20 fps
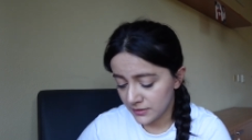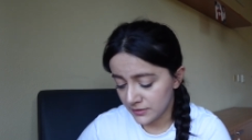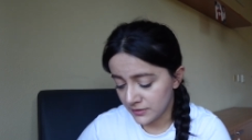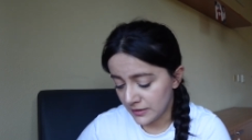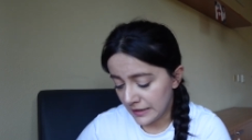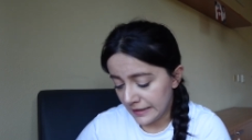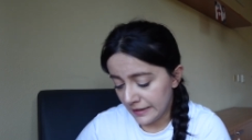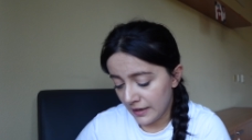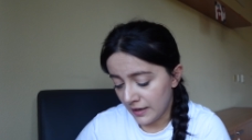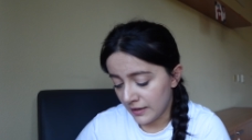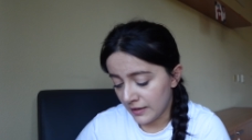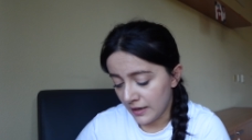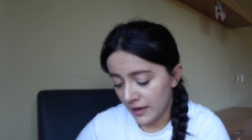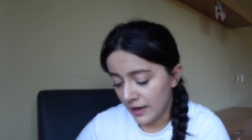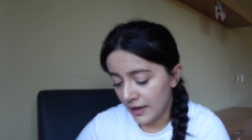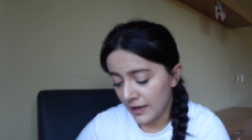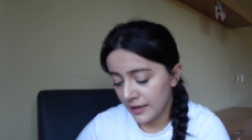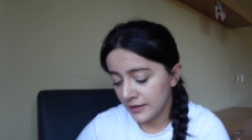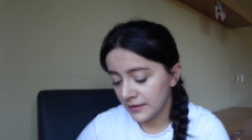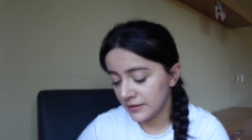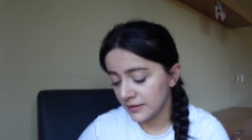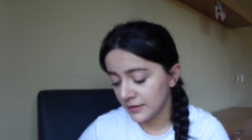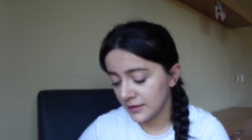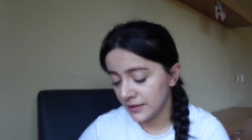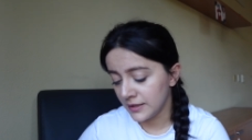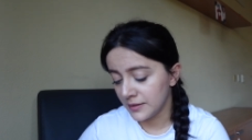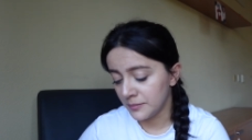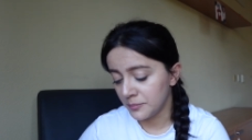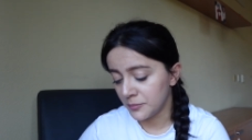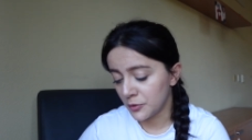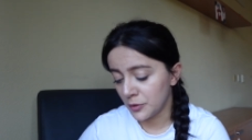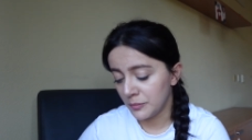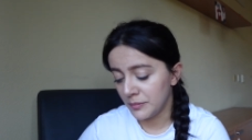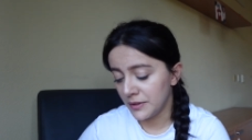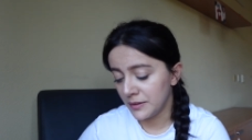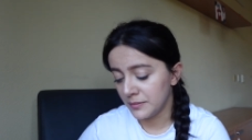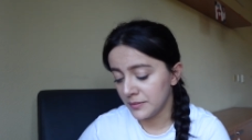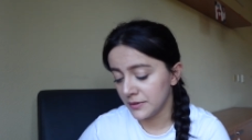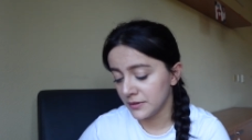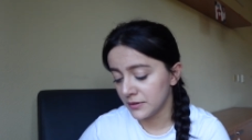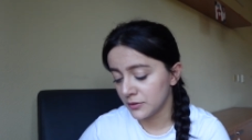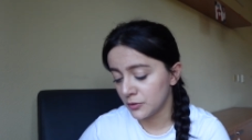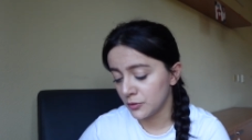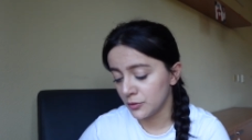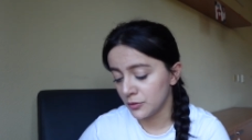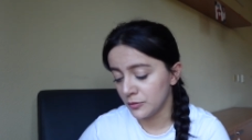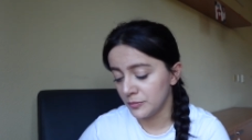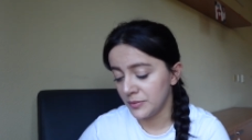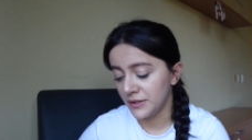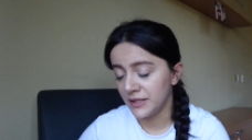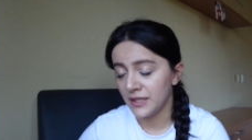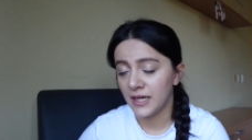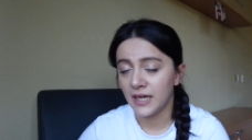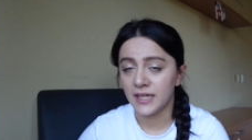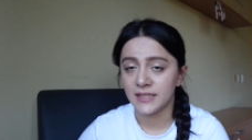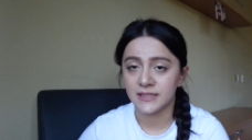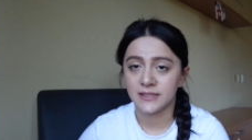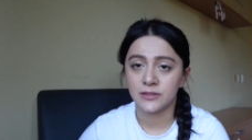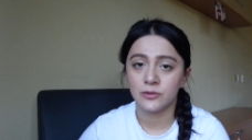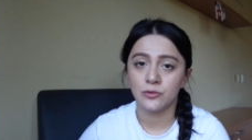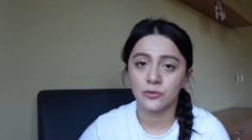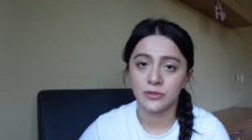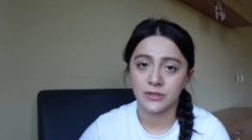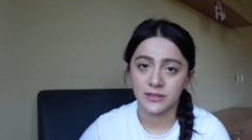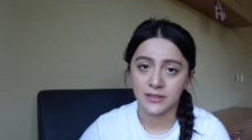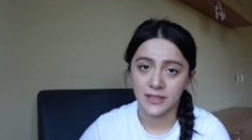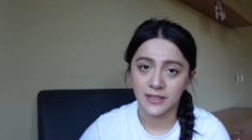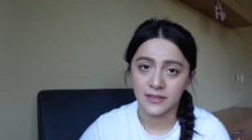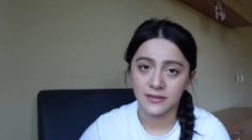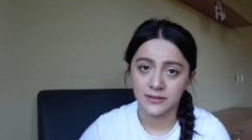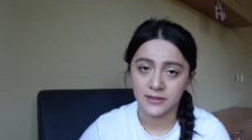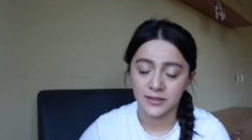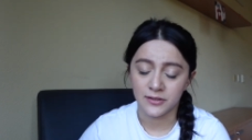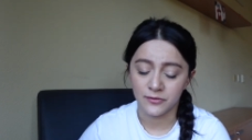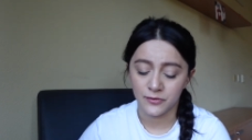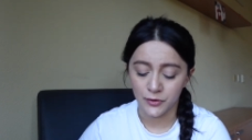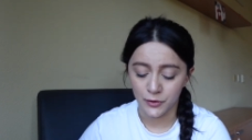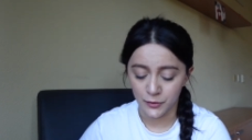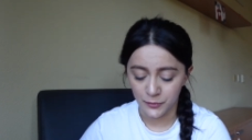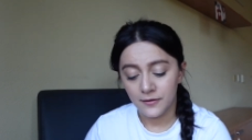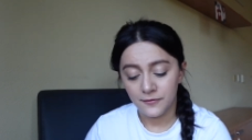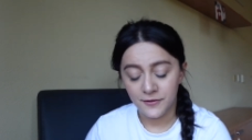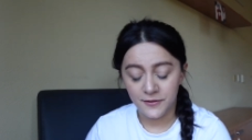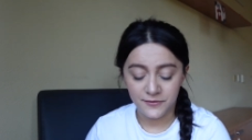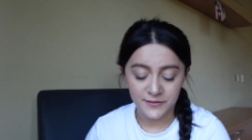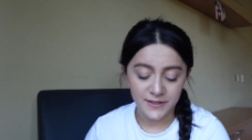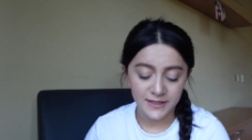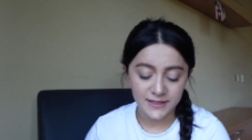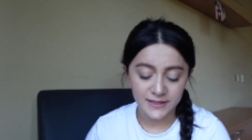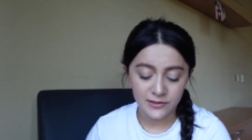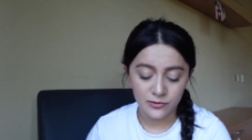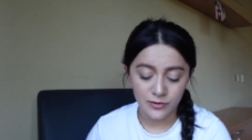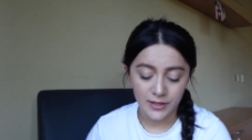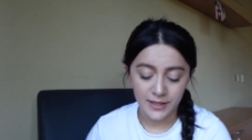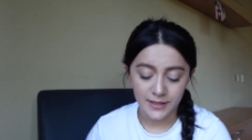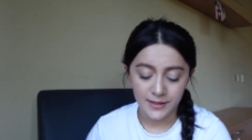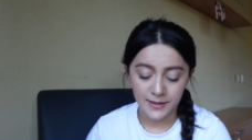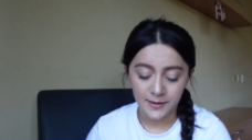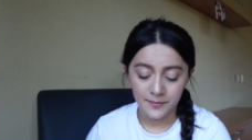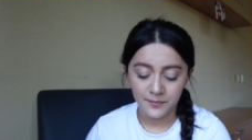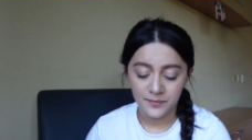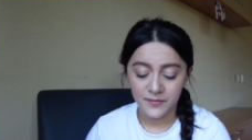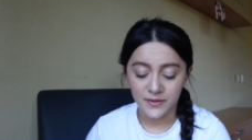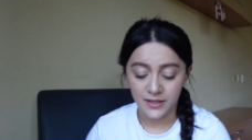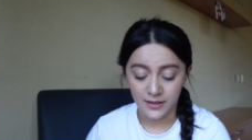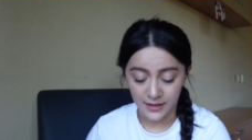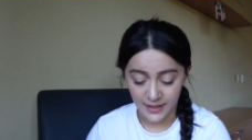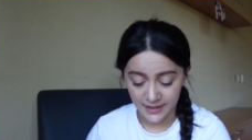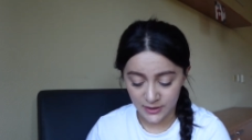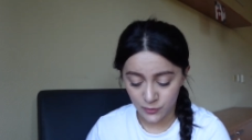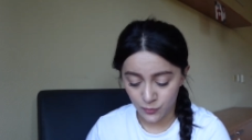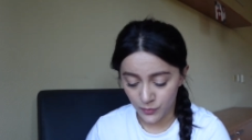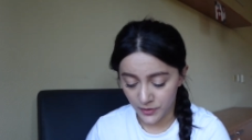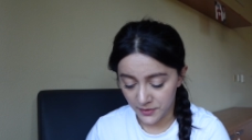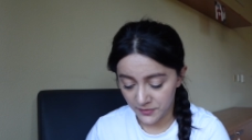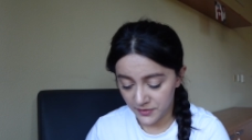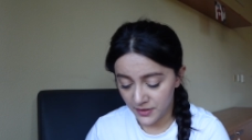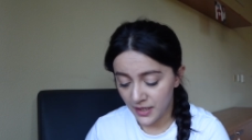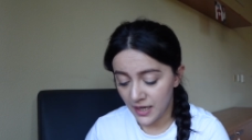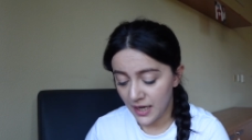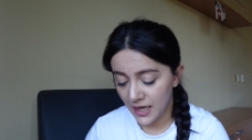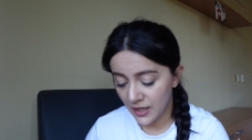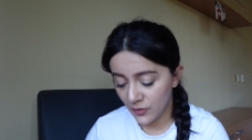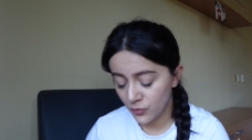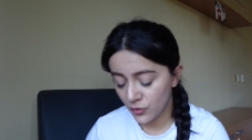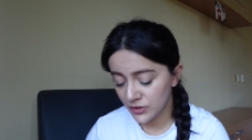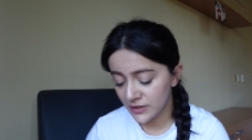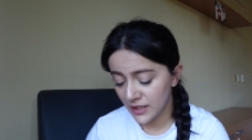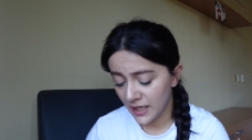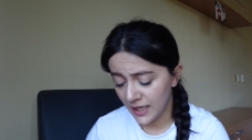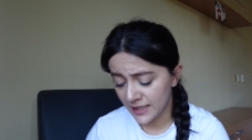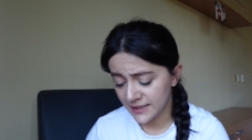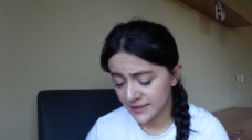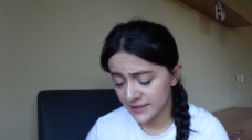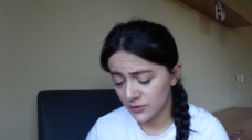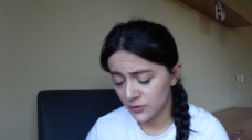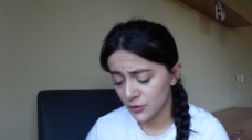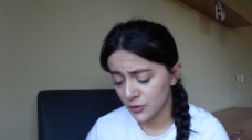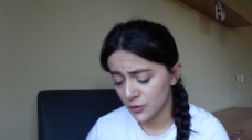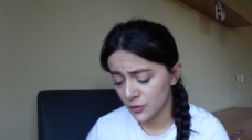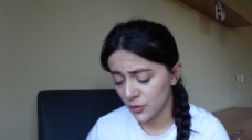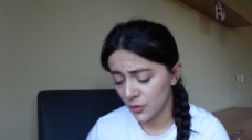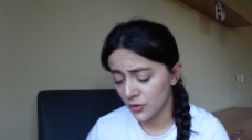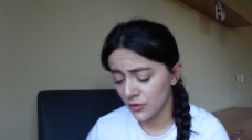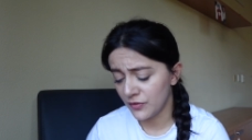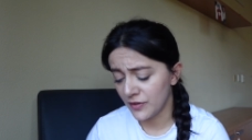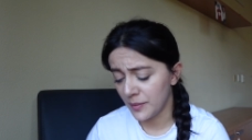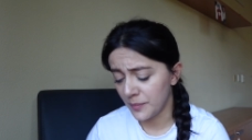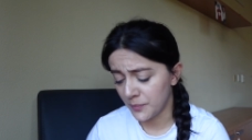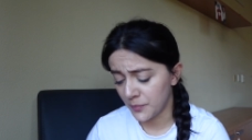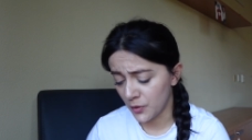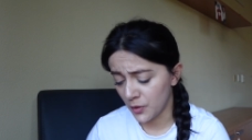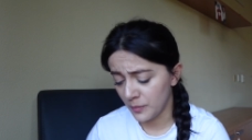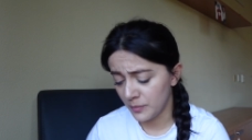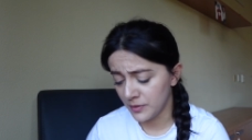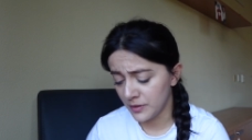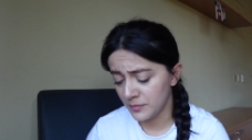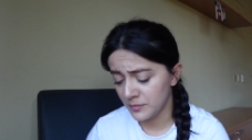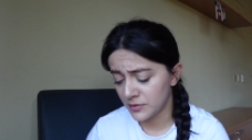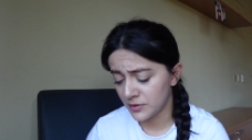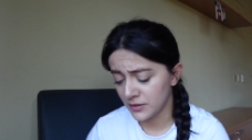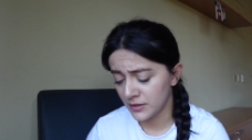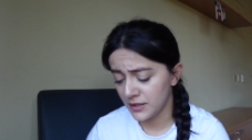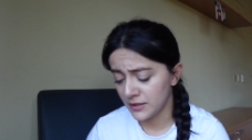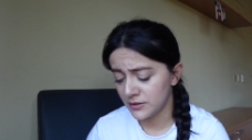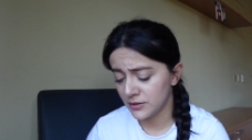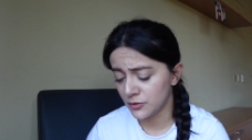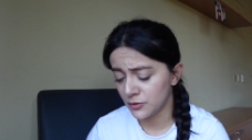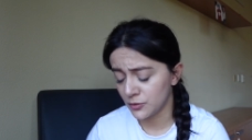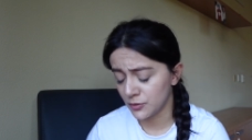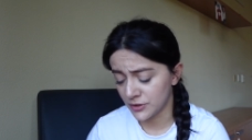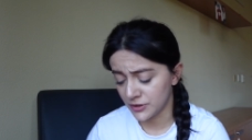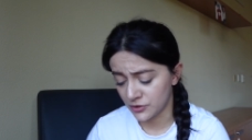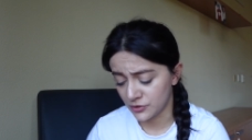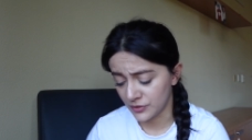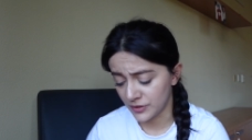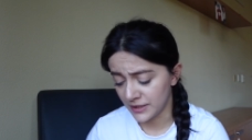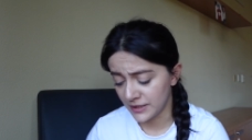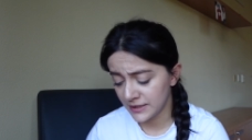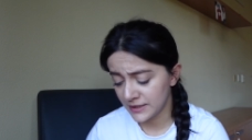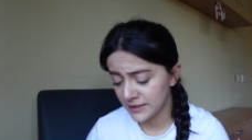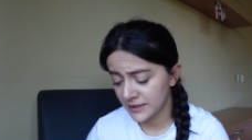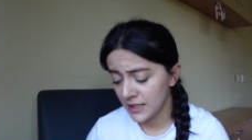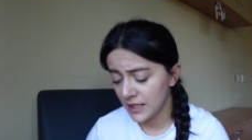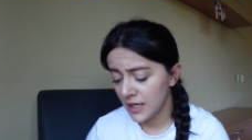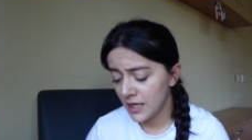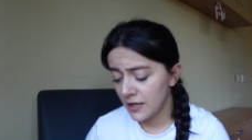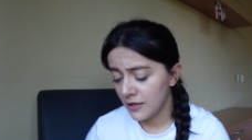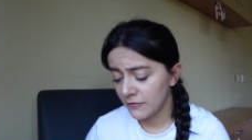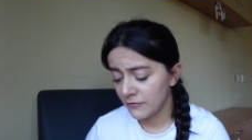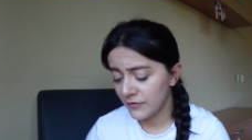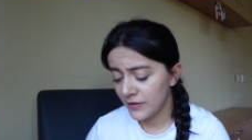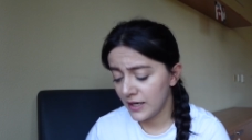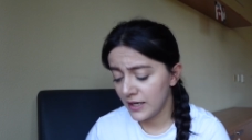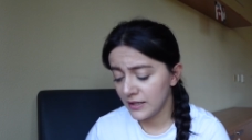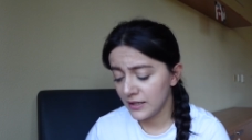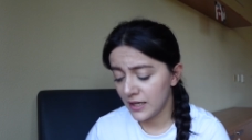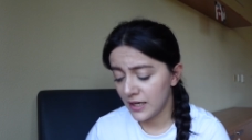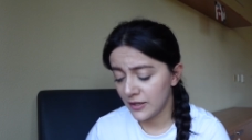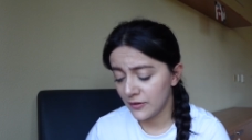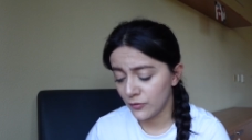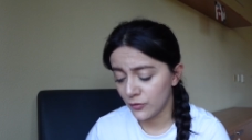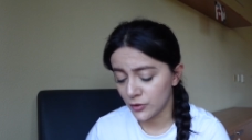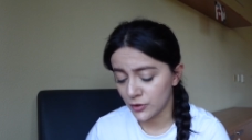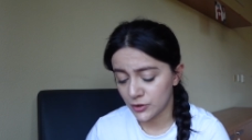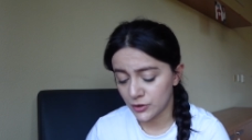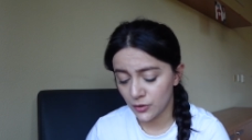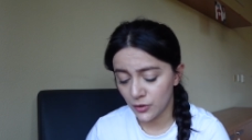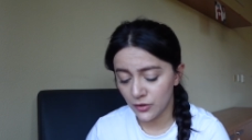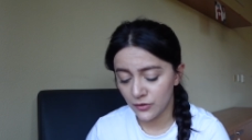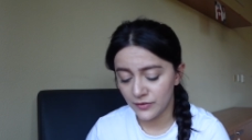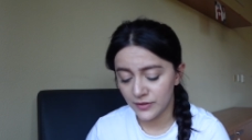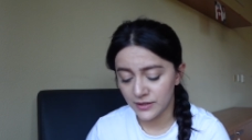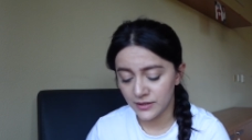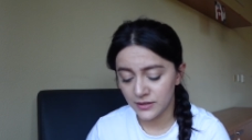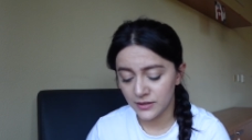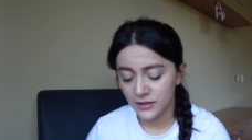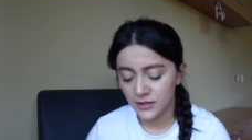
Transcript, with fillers: they are highly probable to be asked during the interview. 15th training, the last one, I was asked to solve a problem related to strings. While I was solving,